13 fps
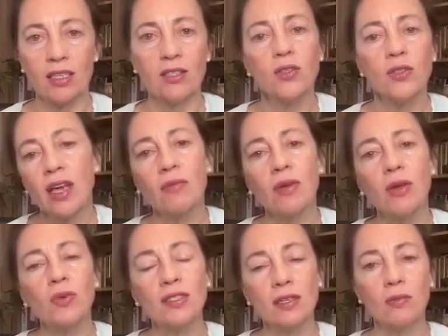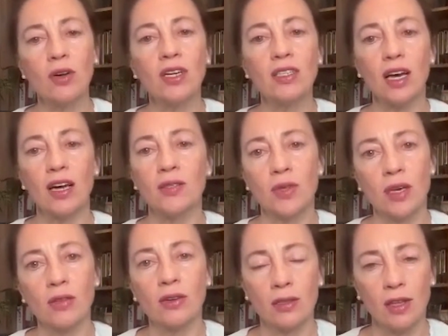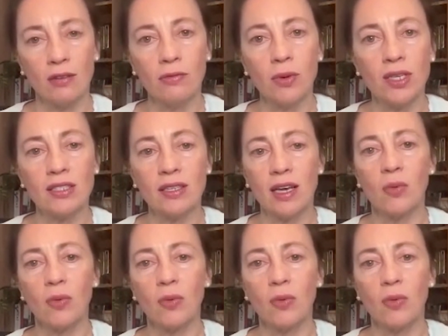As you say, I mean, when someone dies without their loved ones there,